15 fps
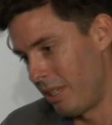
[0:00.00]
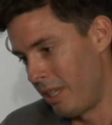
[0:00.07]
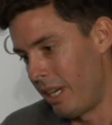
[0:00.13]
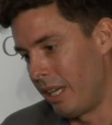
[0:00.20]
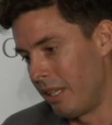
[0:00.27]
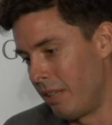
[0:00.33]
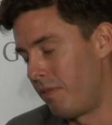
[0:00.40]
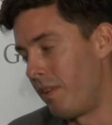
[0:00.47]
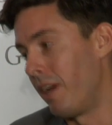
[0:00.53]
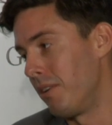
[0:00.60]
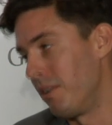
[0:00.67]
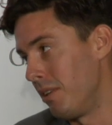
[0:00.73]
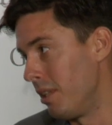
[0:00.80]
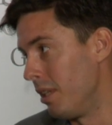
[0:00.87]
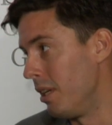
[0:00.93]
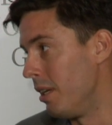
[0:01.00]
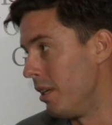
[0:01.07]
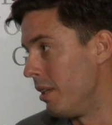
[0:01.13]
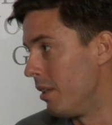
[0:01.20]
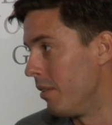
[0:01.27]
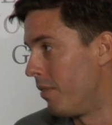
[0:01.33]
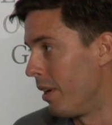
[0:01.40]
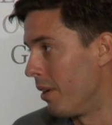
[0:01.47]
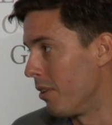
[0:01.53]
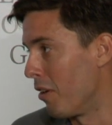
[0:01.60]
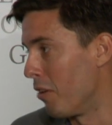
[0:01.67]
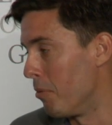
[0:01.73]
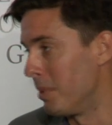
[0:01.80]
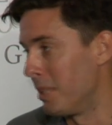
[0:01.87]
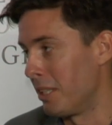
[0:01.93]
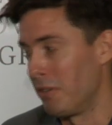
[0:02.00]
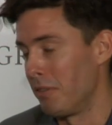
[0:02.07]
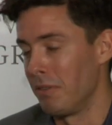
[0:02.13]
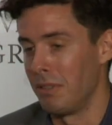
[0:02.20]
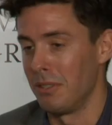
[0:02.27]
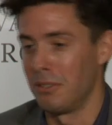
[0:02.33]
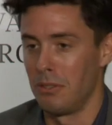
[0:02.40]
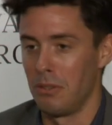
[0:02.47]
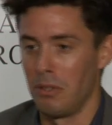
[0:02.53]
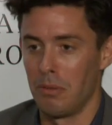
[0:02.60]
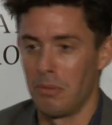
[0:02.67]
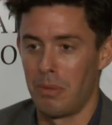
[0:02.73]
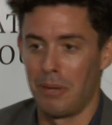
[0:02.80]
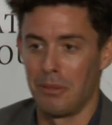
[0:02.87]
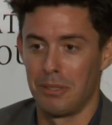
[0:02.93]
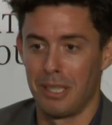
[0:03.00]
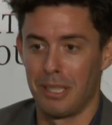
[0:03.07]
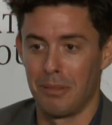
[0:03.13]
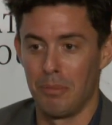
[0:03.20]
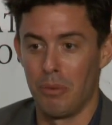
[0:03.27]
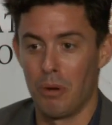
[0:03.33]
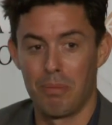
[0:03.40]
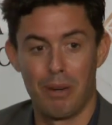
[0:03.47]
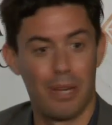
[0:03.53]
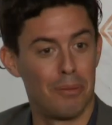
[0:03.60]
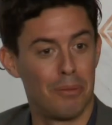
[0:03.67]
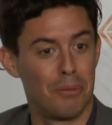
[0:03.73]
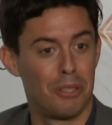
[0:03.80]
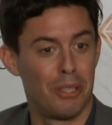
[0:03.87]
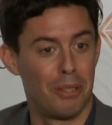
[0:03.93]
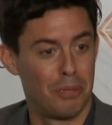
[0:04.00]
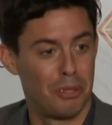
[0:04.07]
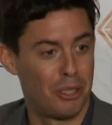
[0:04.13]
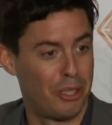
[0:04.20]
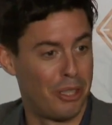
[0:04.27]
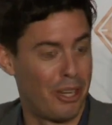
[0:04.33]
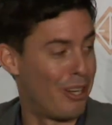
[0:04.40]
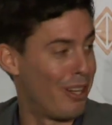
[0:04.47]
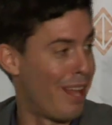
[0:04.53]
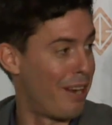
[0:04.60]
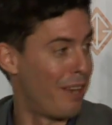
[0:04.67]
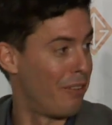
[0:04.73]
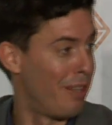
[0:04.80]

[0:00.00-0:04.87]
The federal government taking over the student loan problem is taking more problems. So I'm sure there are a lot of.